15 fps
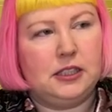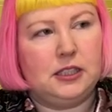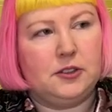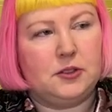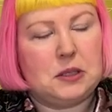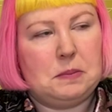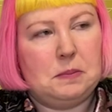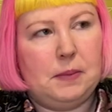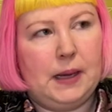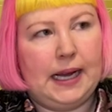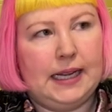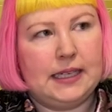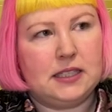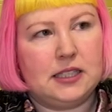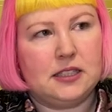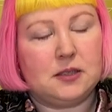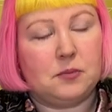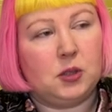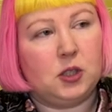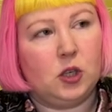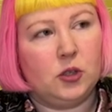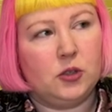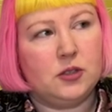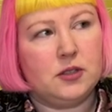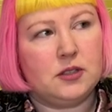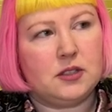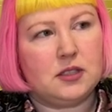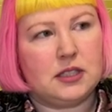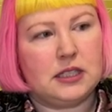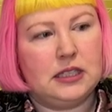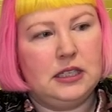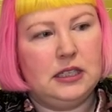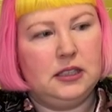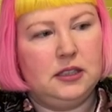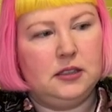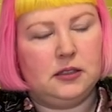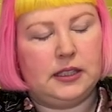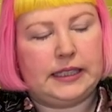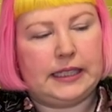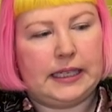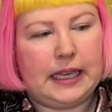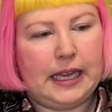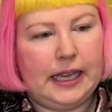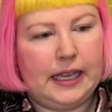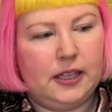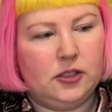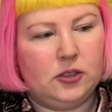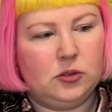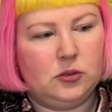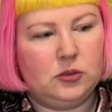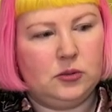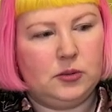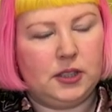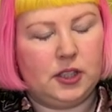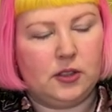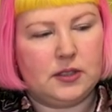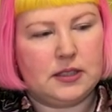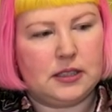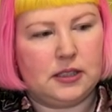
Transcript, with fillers: There's a bat, some ghosts, like a candle. What else?